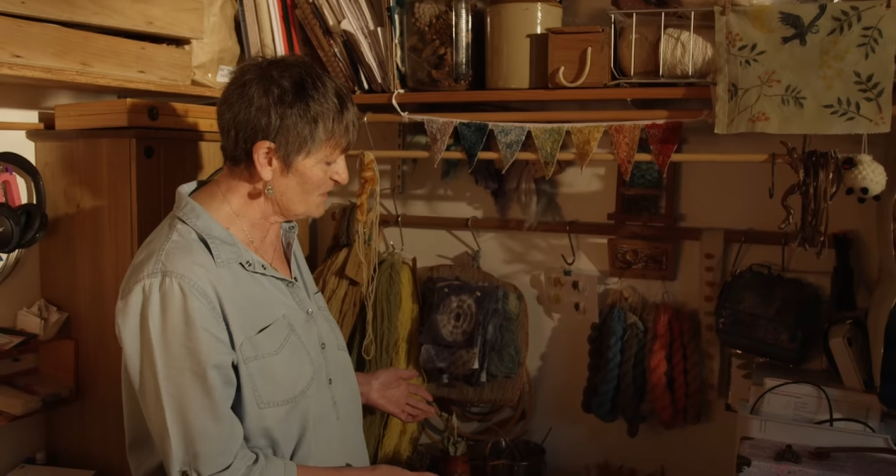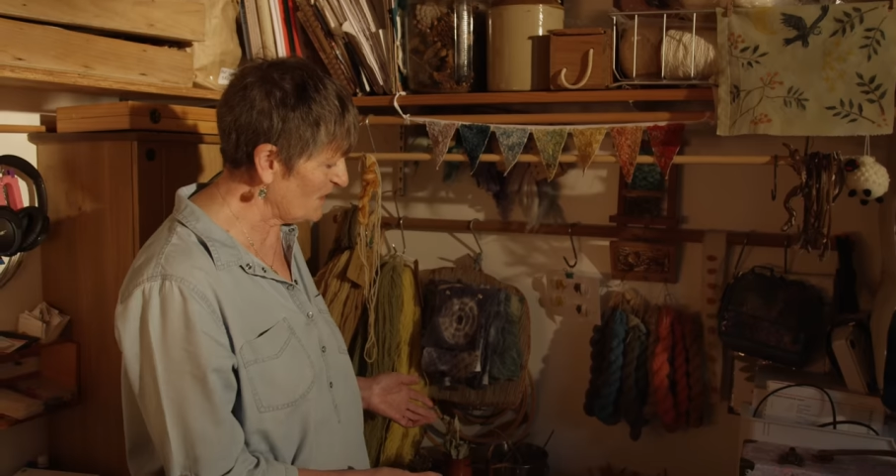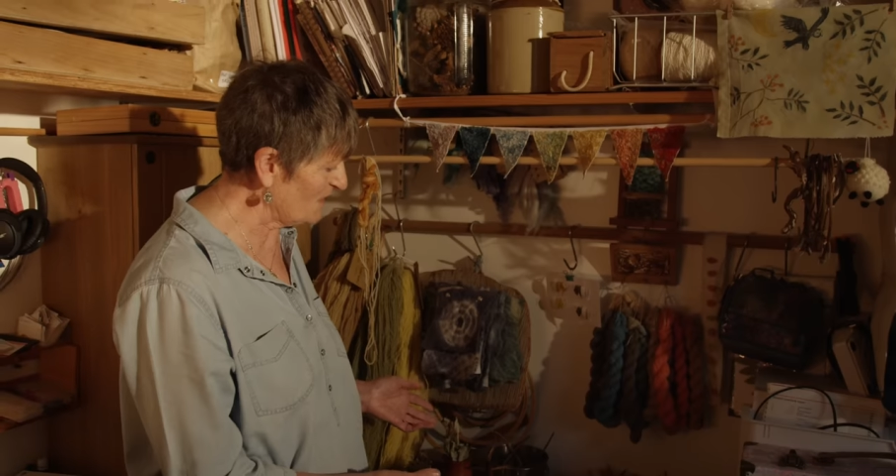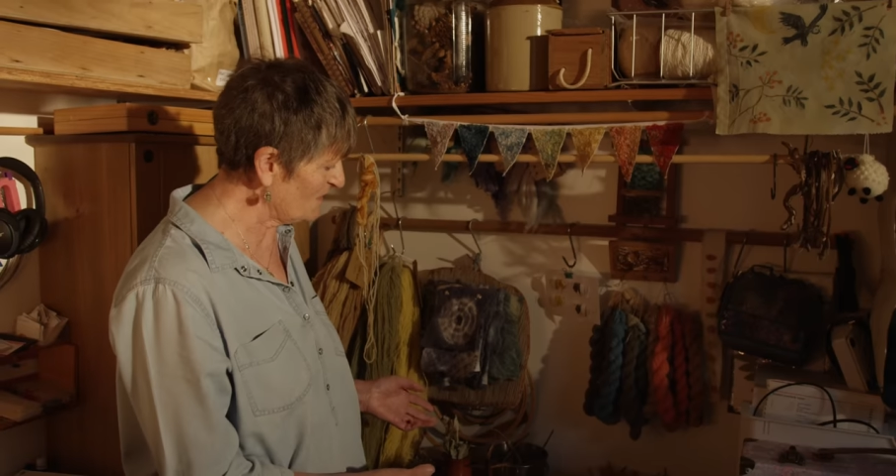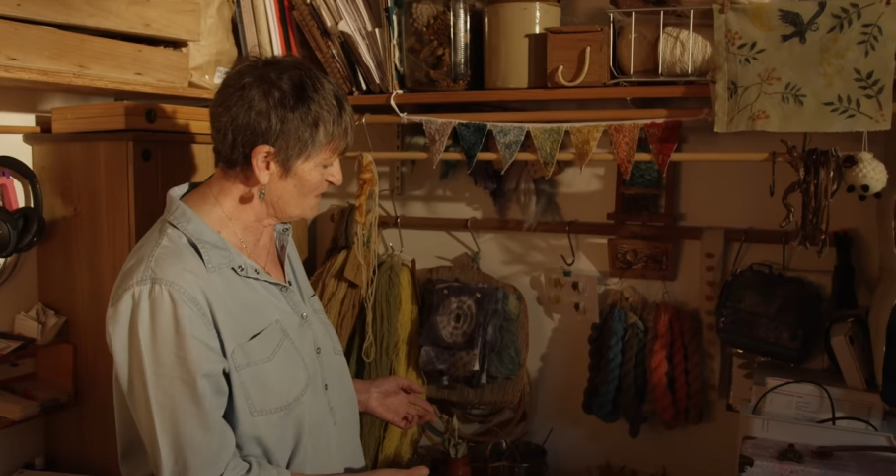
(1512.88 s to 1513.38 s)

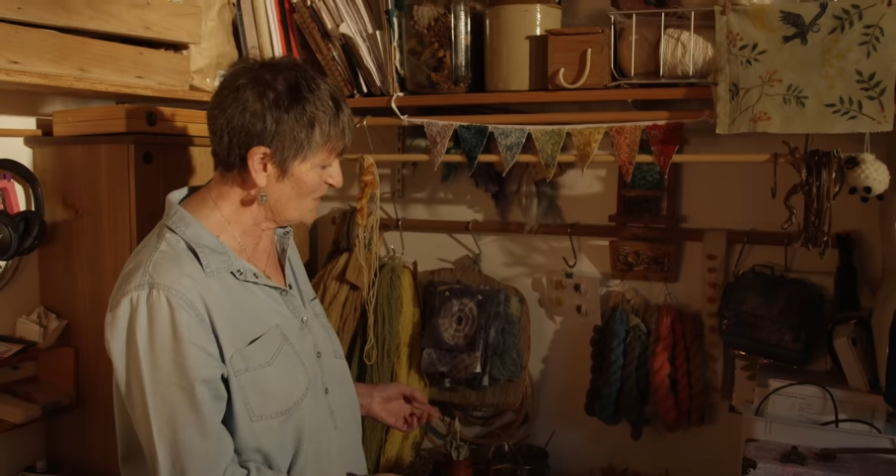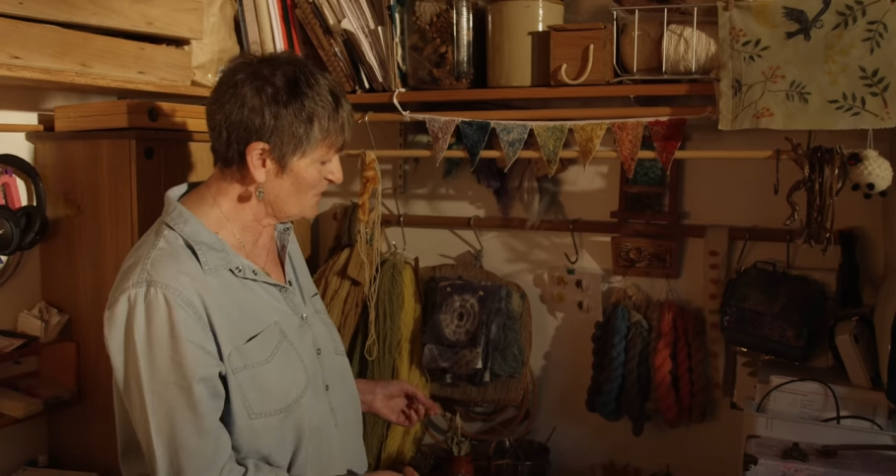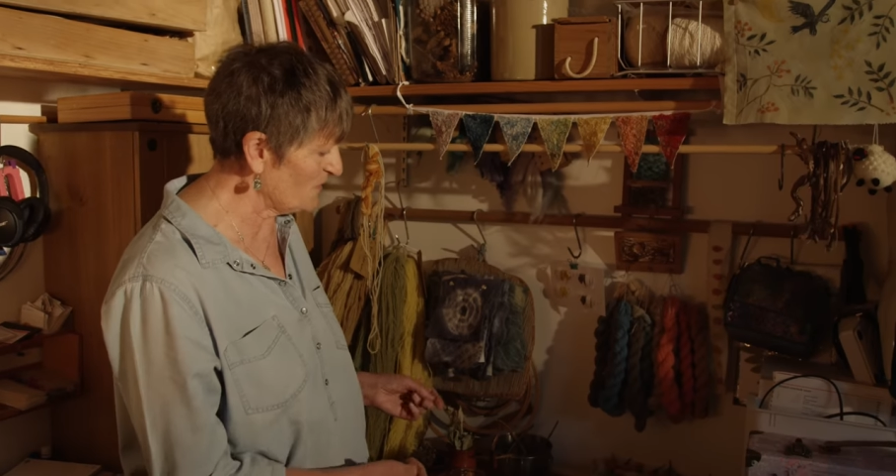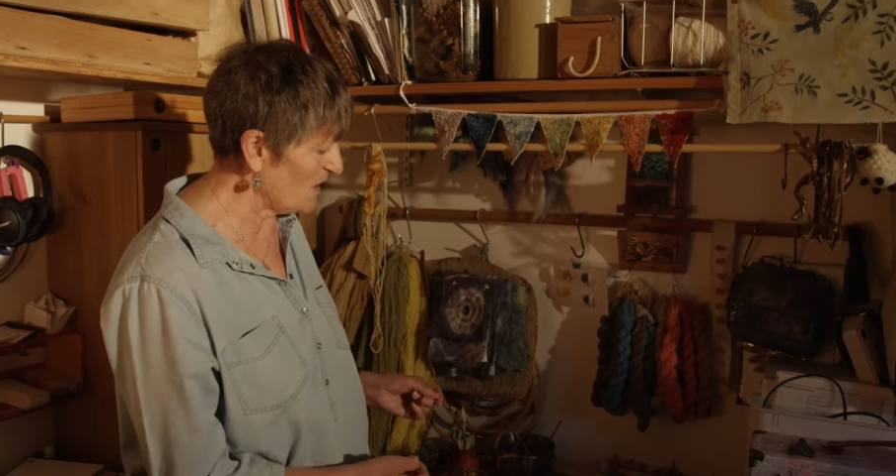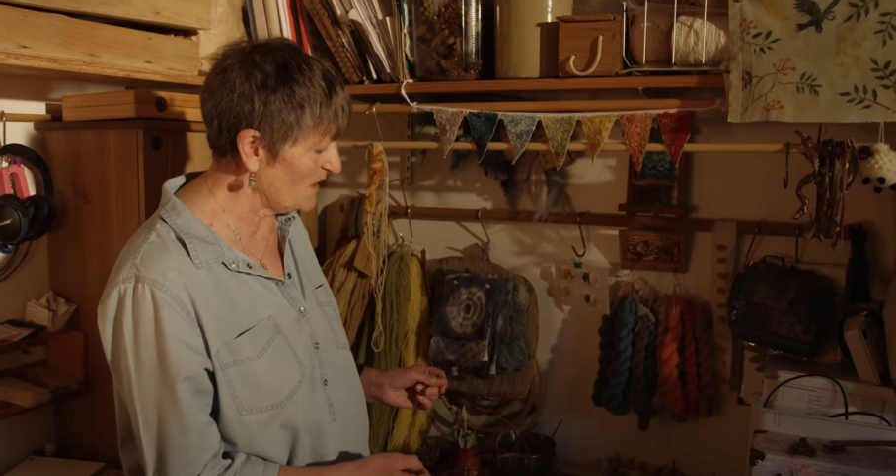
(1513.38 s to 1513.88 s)
dye
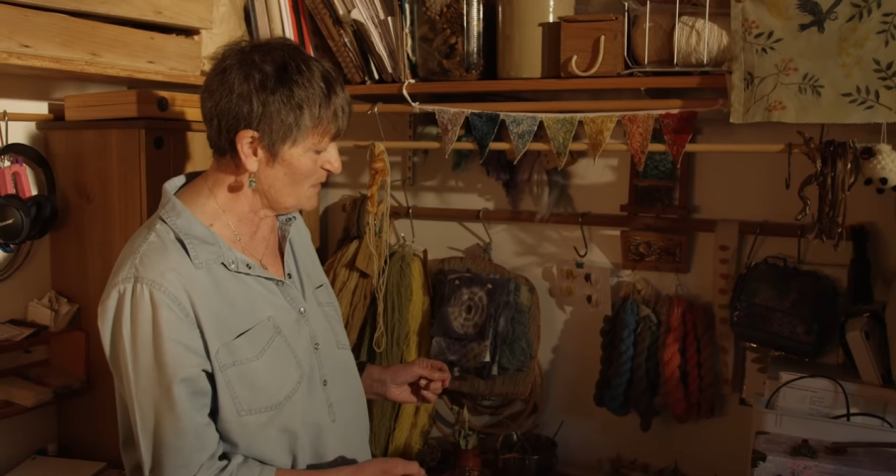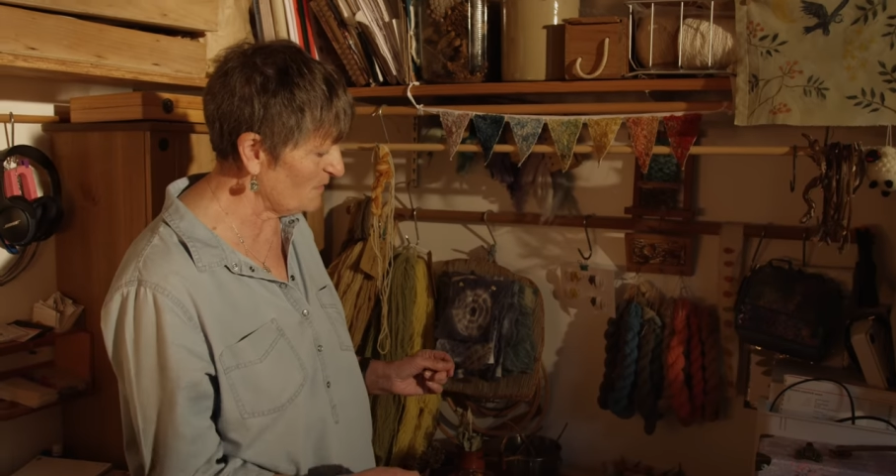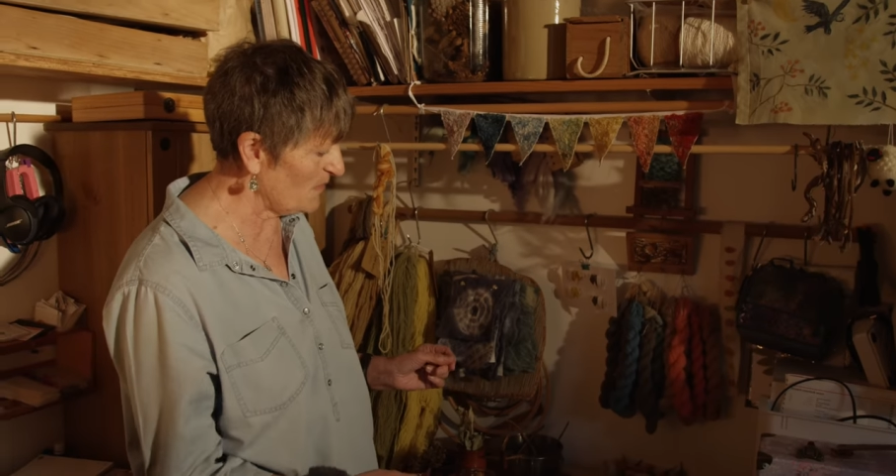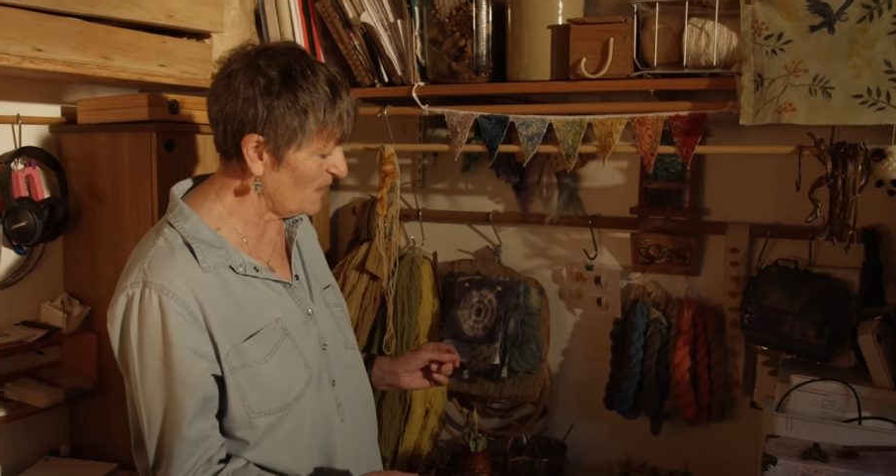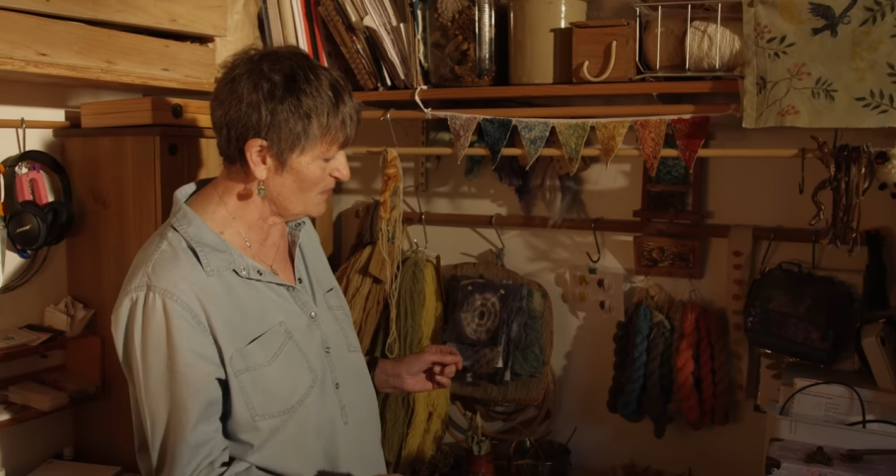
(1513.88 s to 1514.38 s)
stuffs, I,
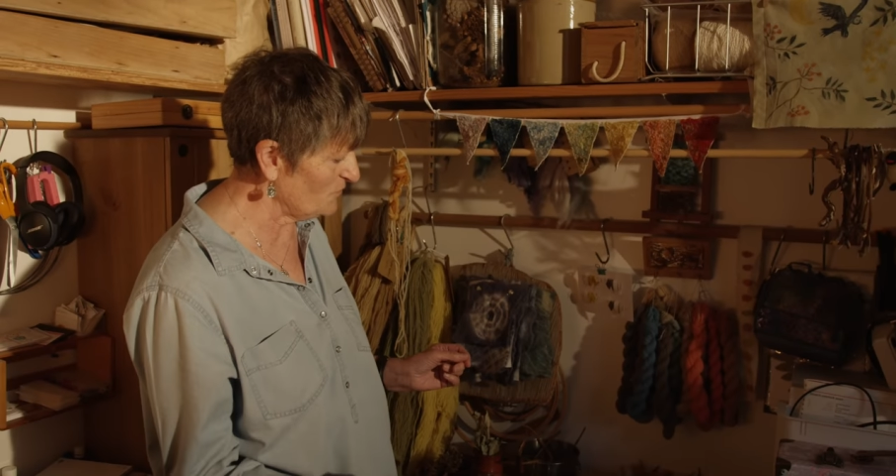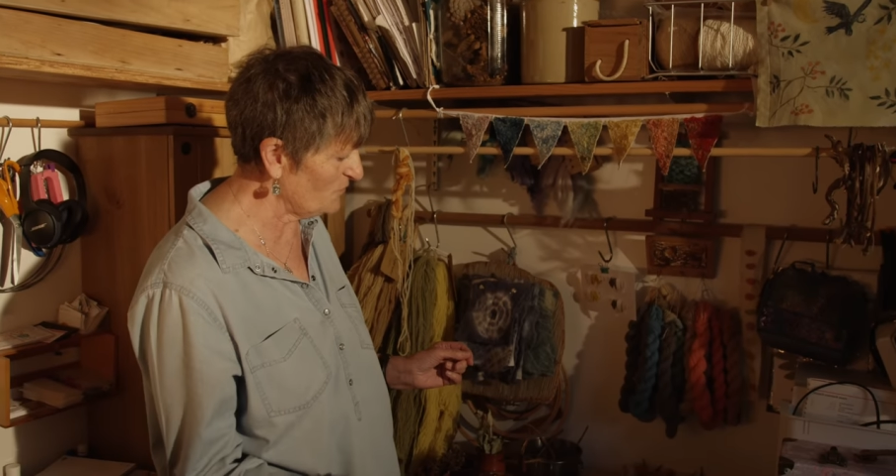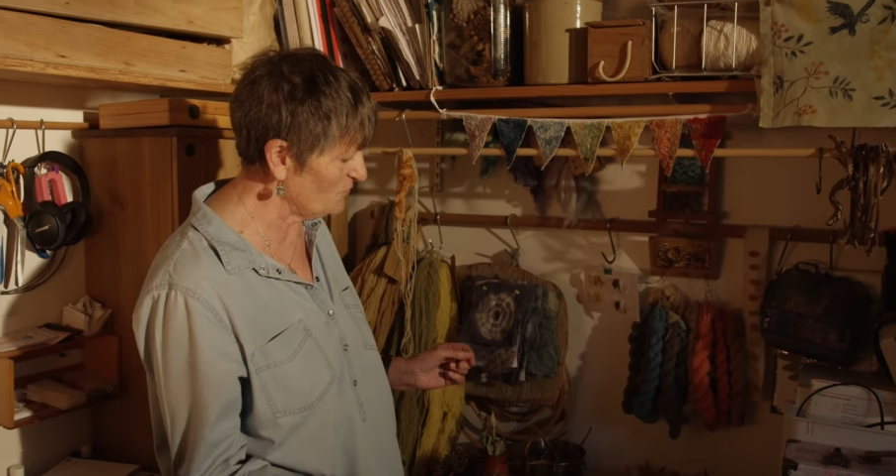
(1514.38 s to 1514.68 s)
I